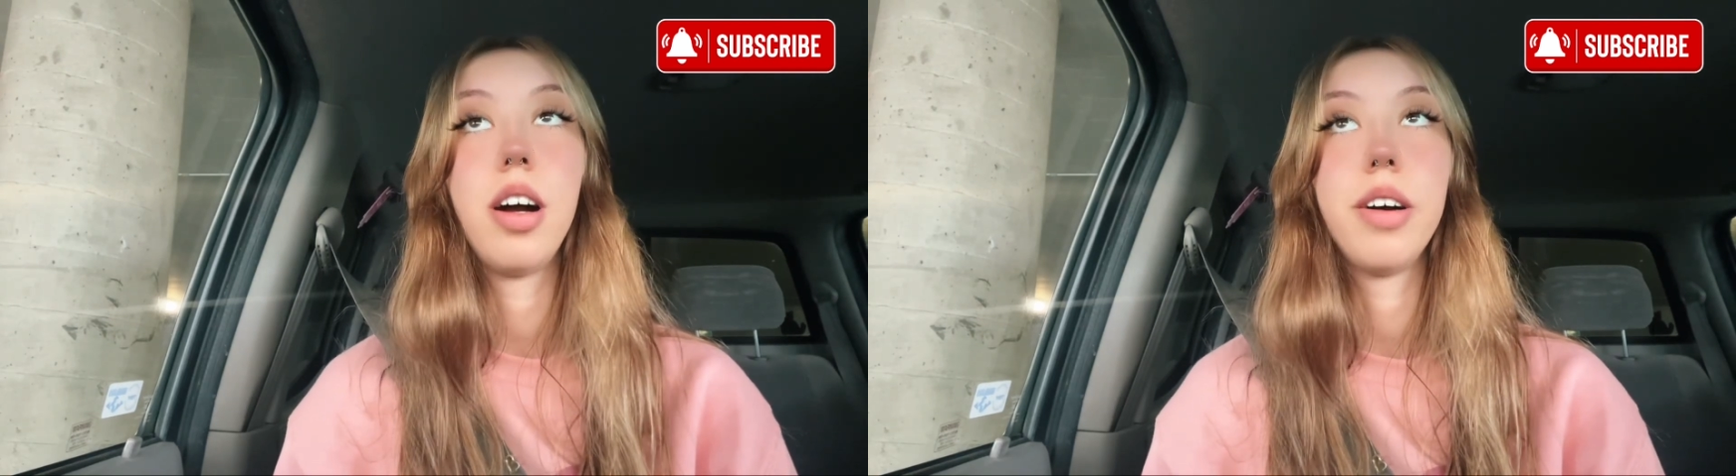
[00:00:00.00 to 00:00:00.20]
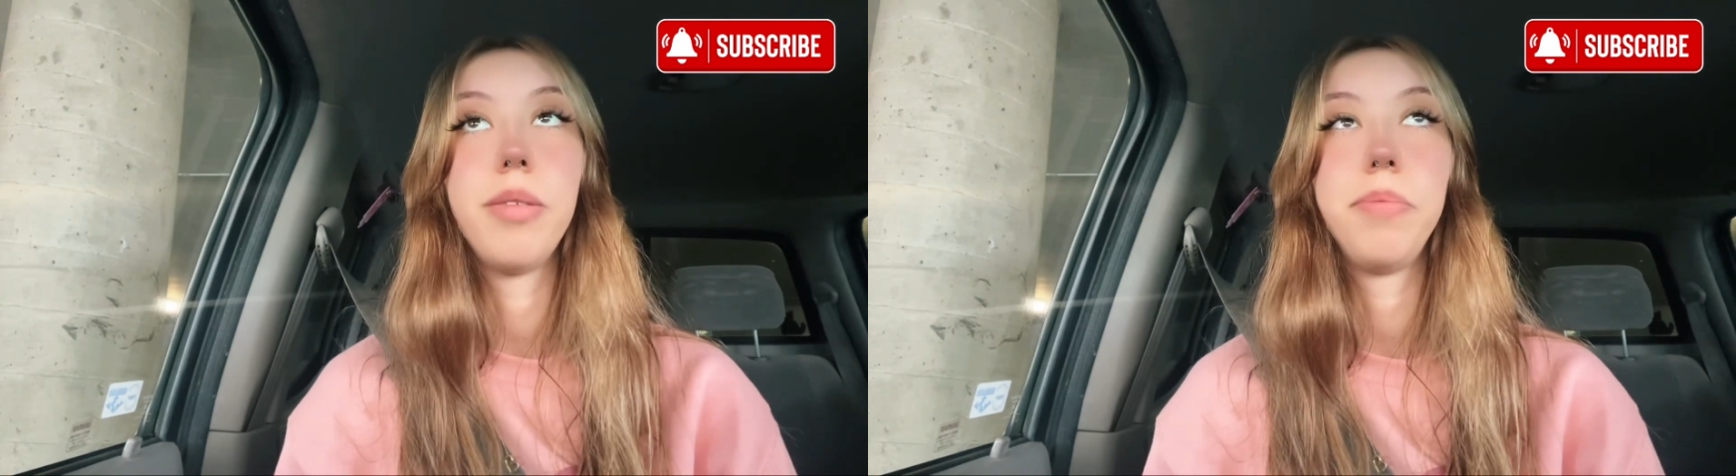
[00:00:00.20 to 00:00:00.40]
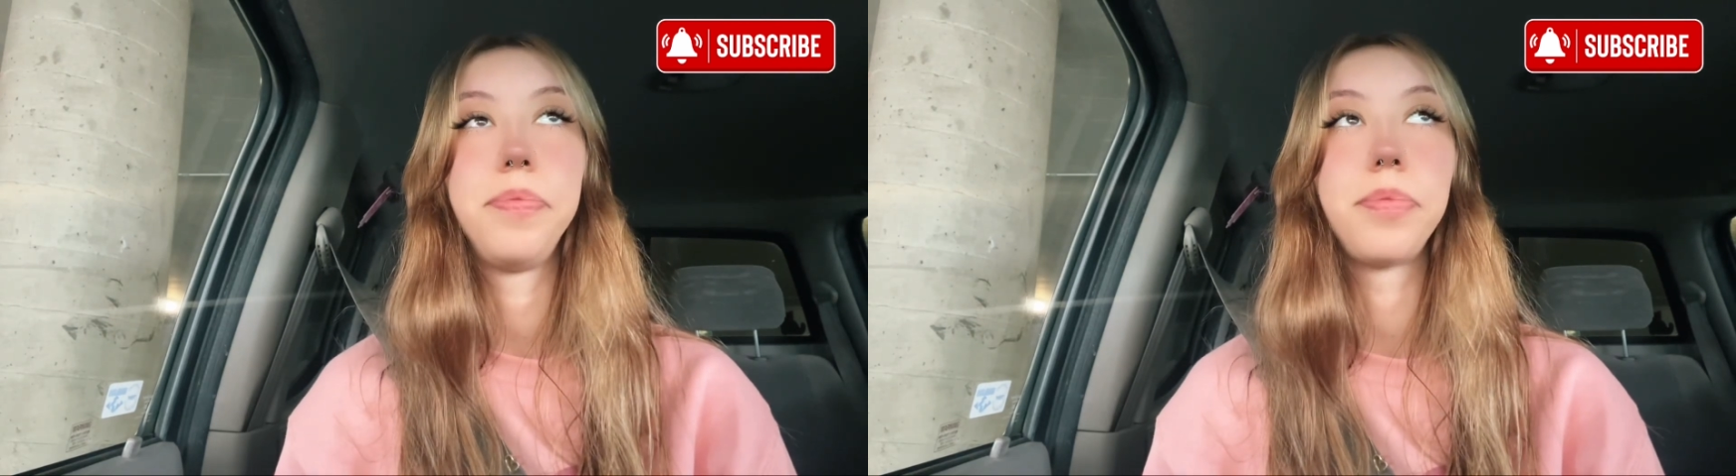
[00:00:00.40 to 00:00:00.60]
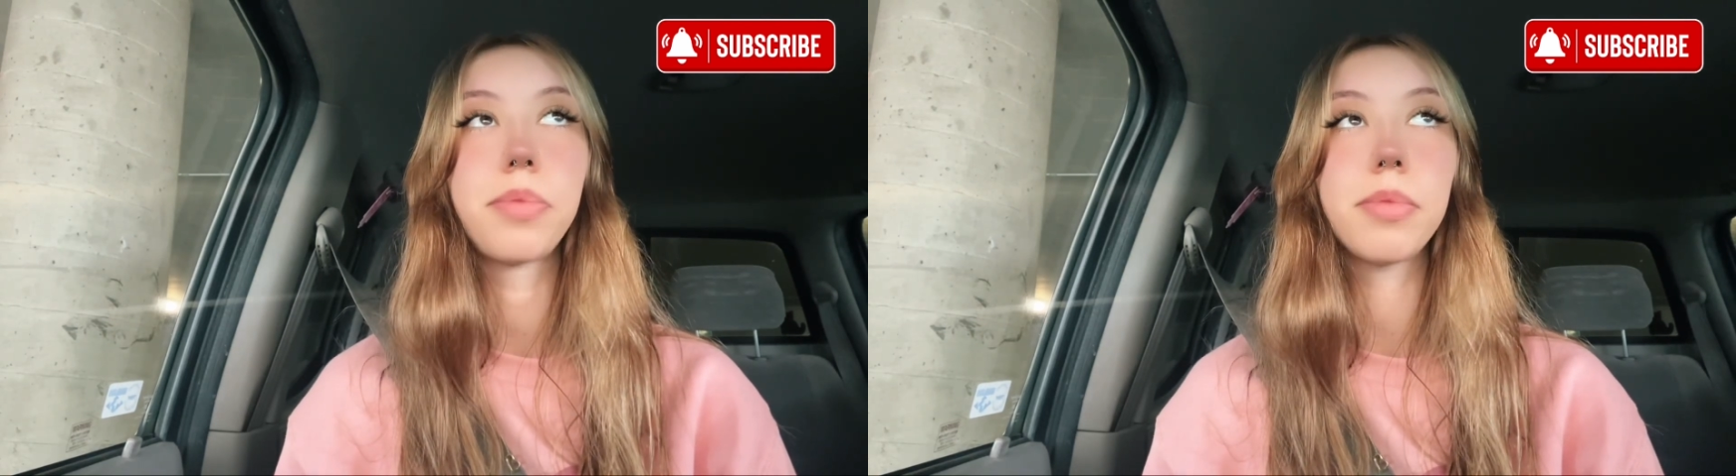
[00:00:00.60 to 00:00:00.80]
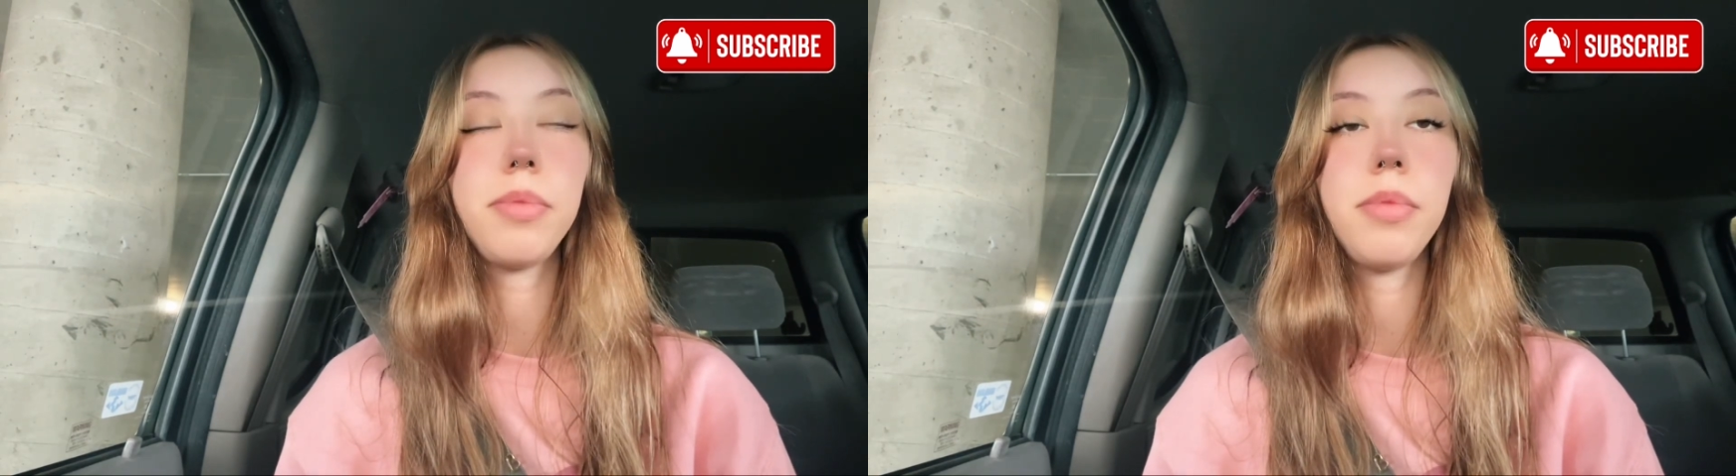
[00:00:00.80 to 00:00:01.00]

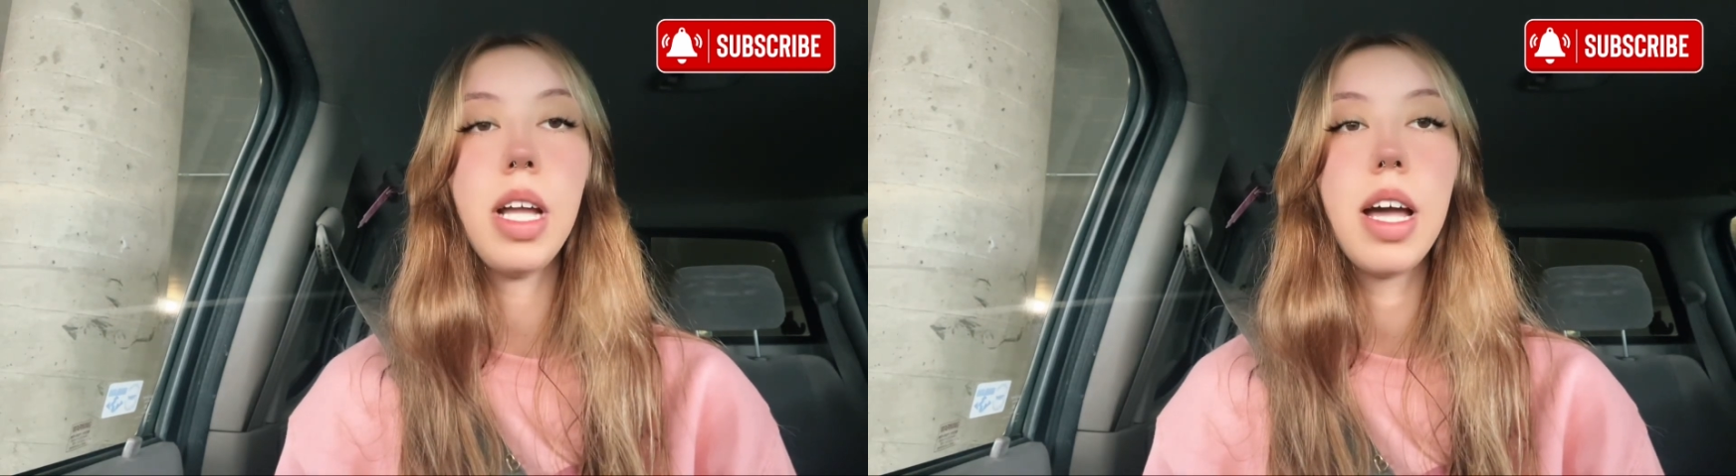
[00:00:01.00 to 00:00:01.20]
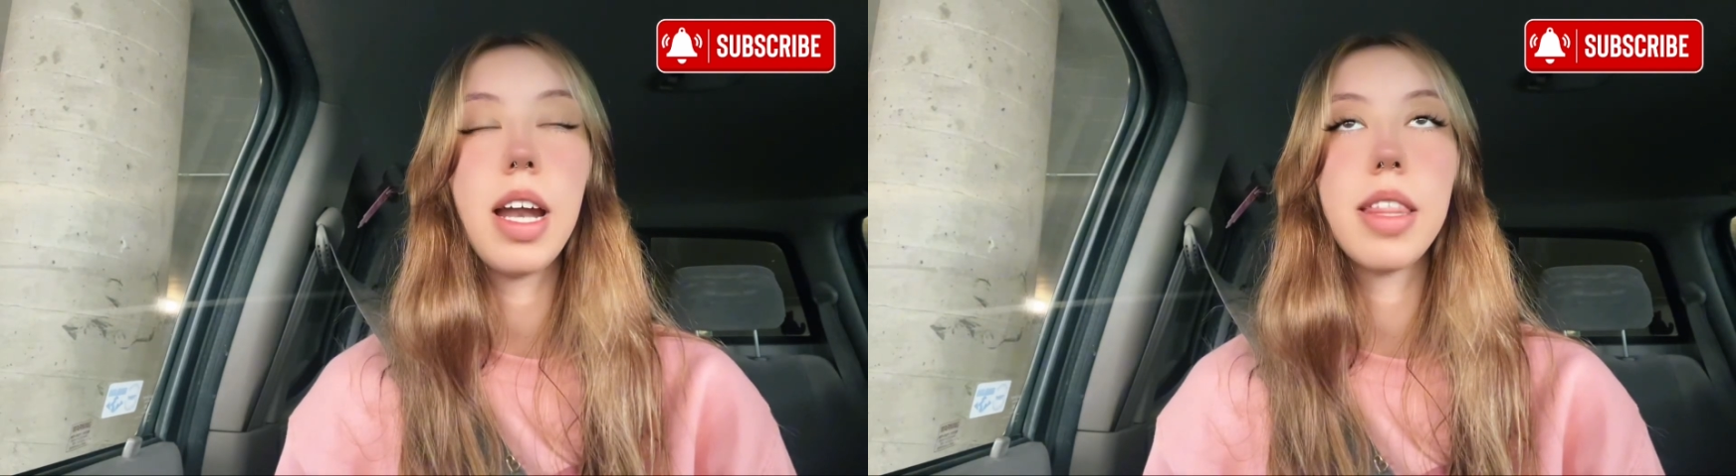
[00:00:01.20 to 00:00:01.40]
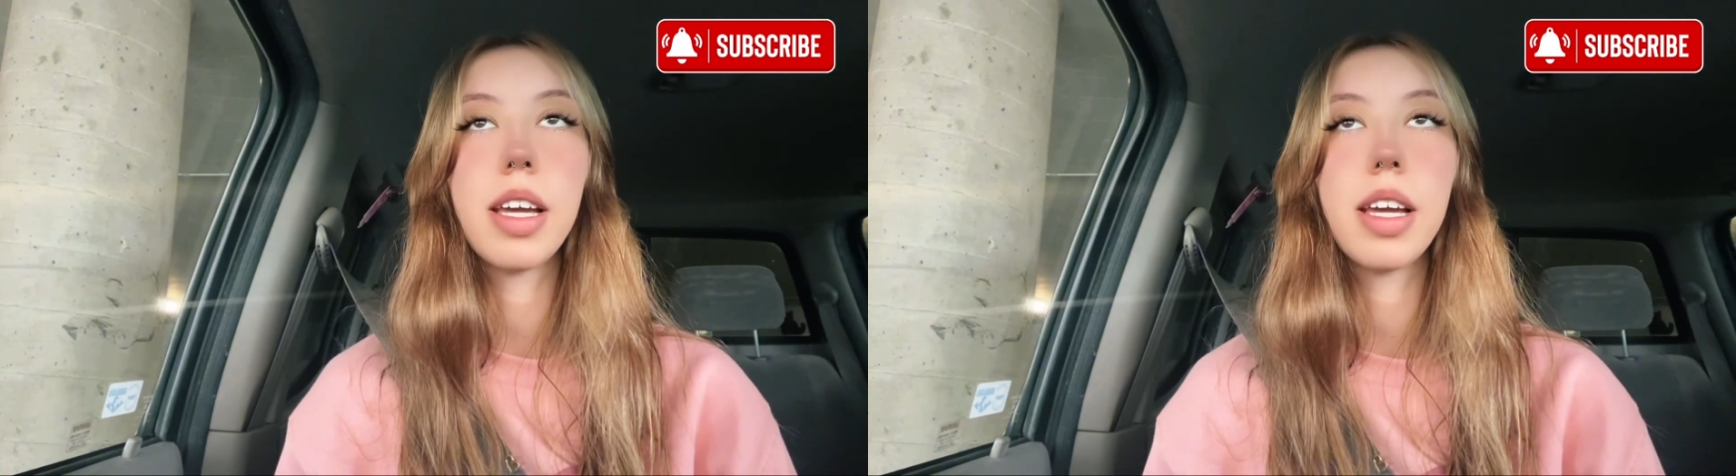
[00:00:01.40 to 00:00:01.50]
and I